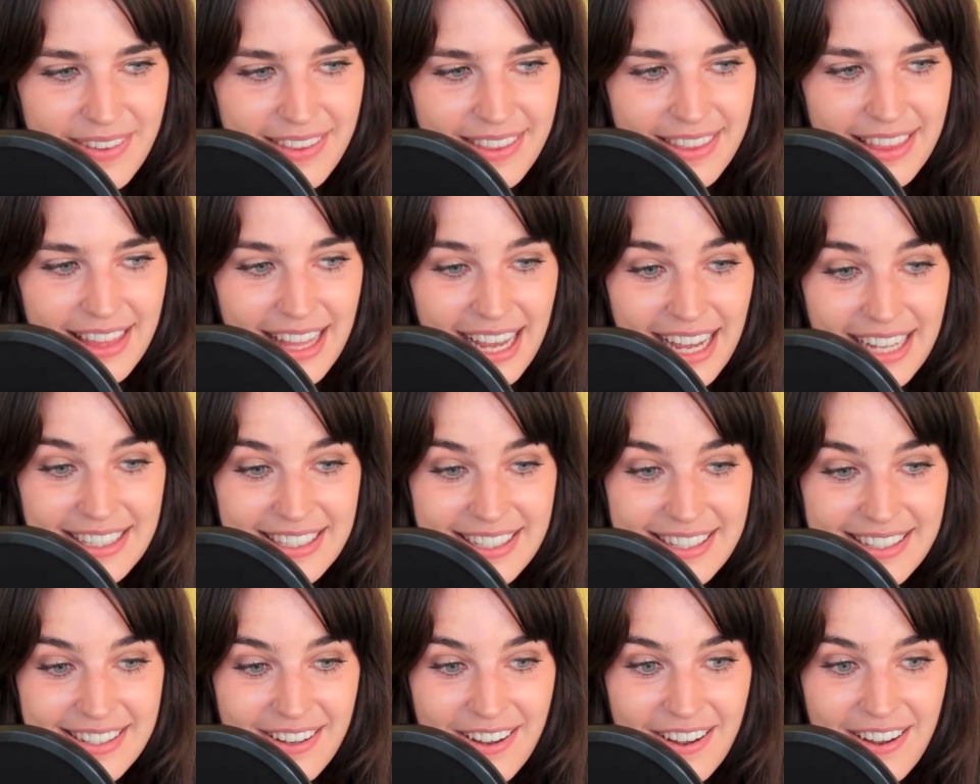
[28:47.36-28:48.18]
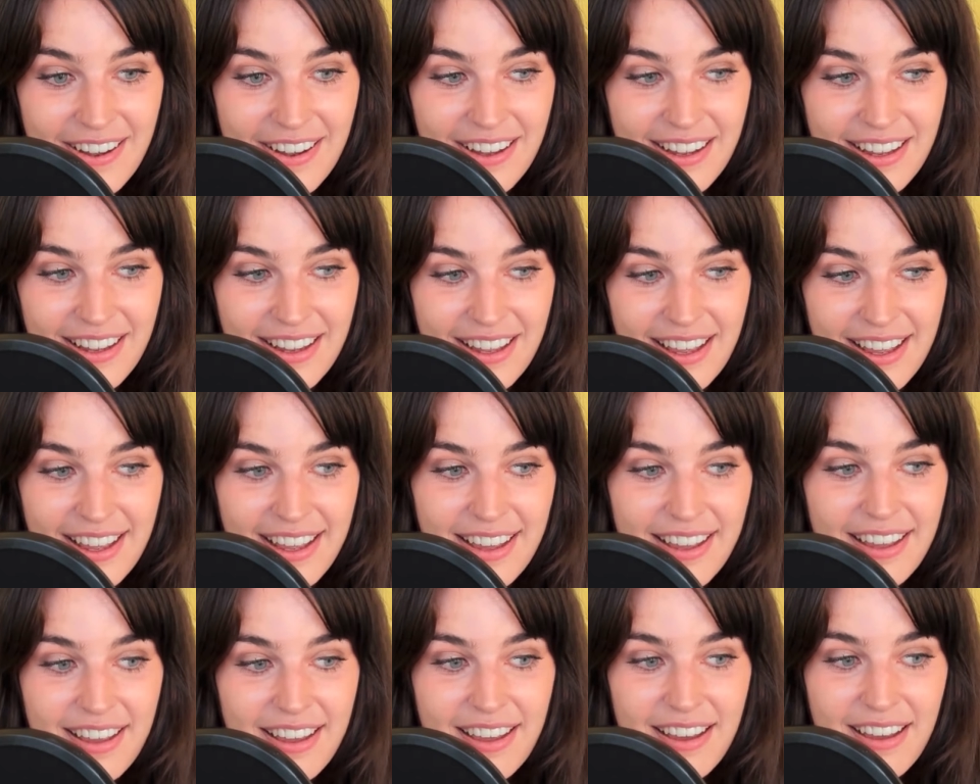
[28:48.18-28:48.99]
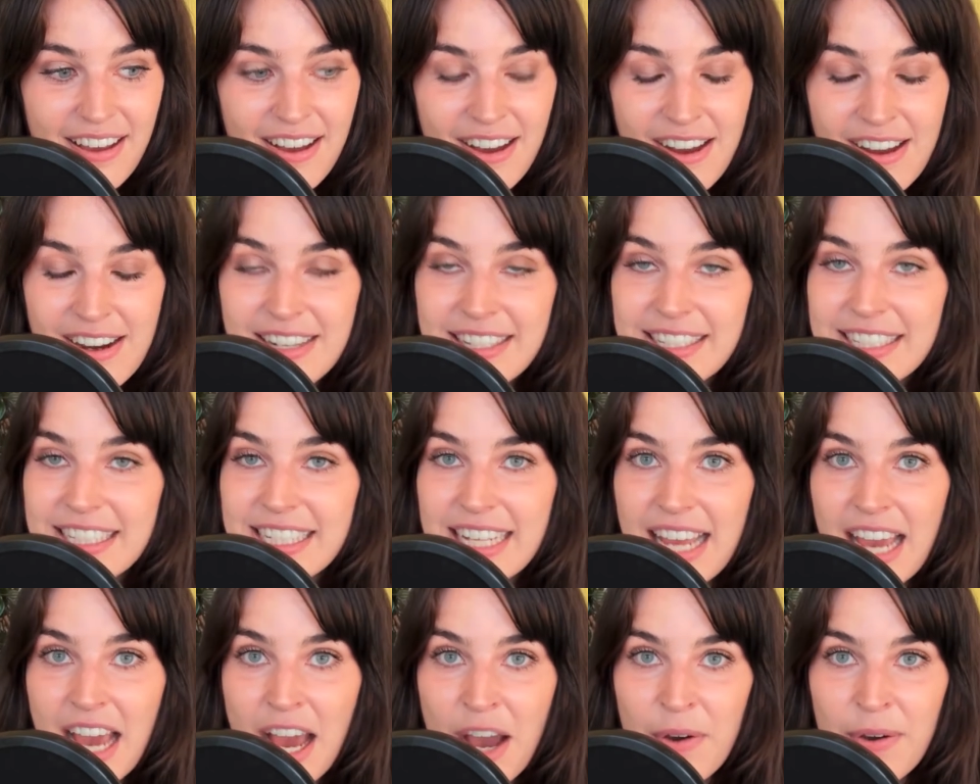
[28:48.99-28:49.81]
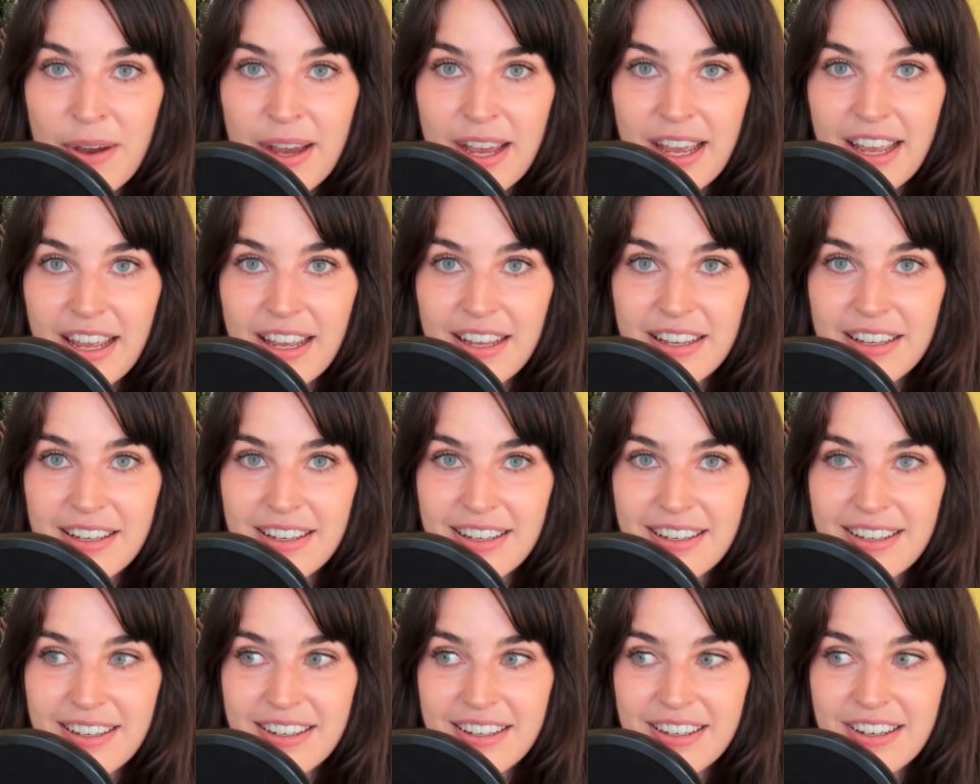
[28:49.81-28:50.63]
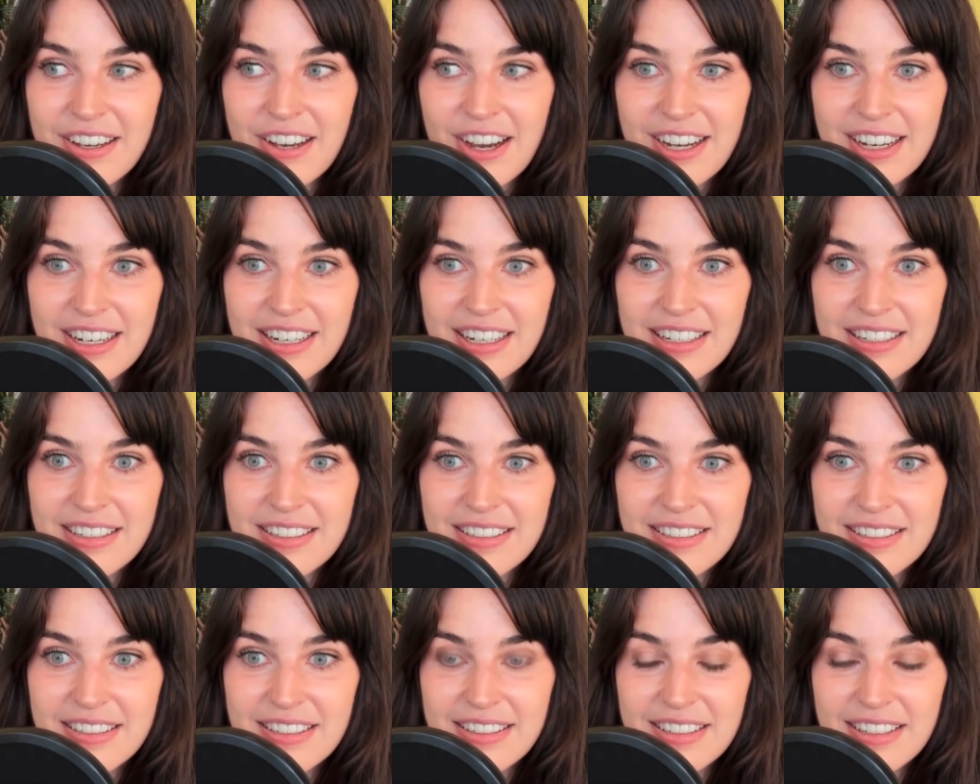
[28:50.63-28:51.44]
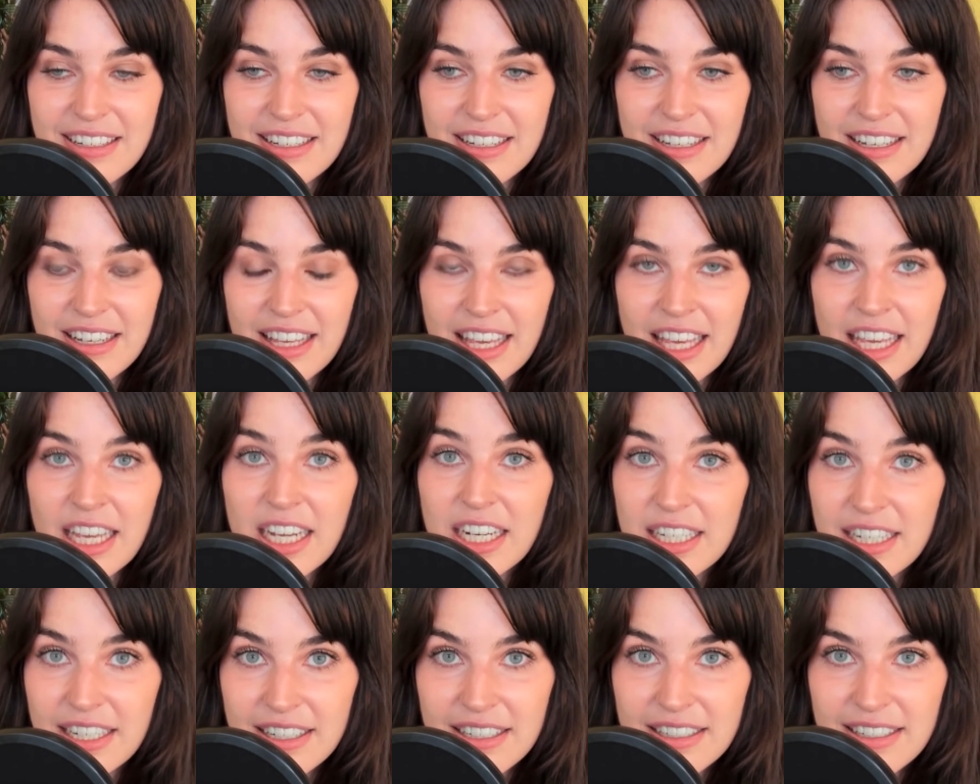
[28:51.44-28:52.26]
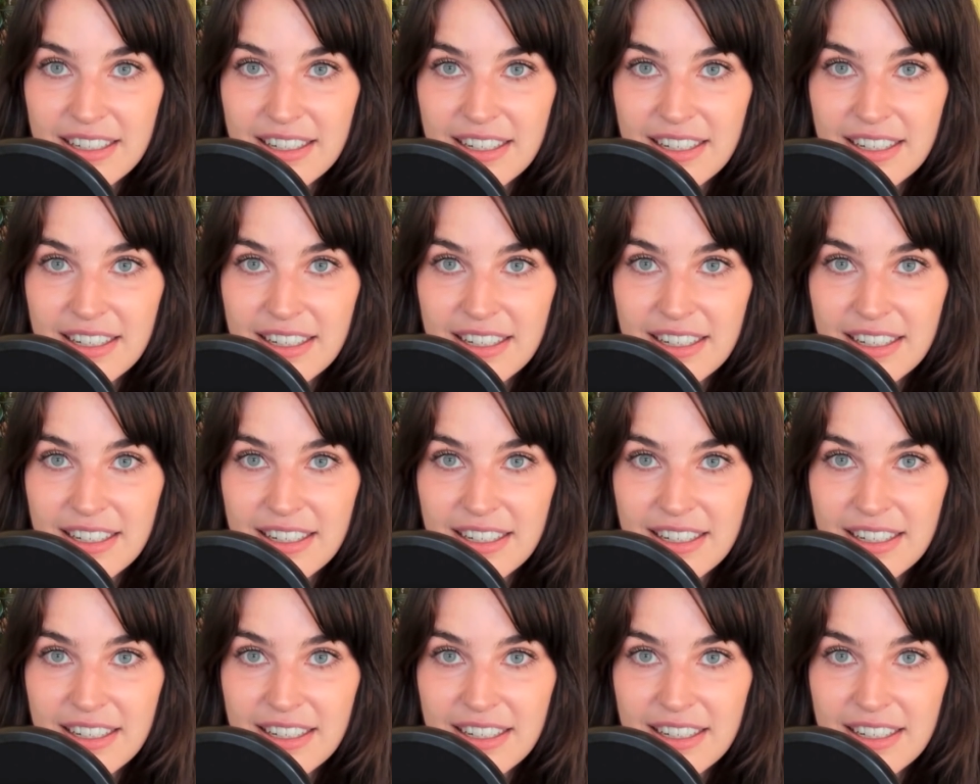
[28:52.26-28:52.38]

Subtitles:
that's honestly how I got here.